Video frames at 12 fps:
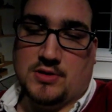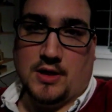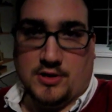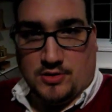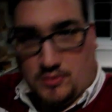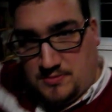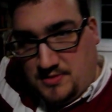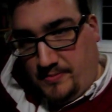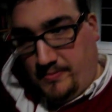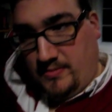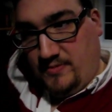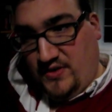I showed him
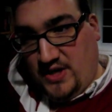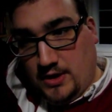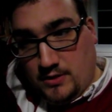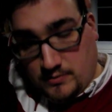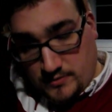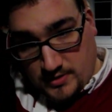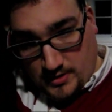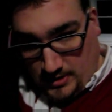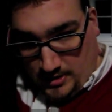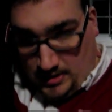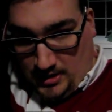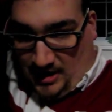some of the videos
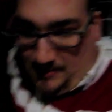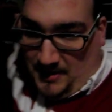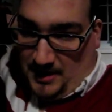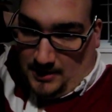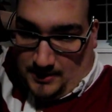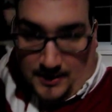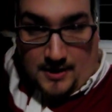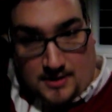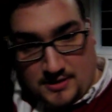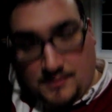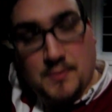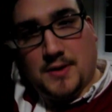I made and
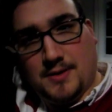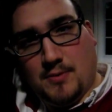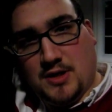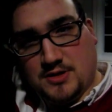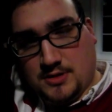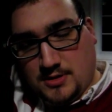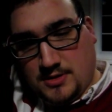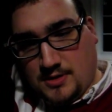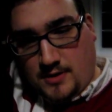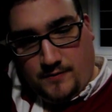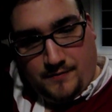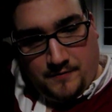things. Even when he watched it
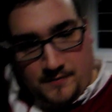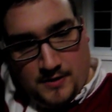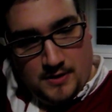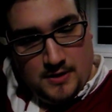stuff.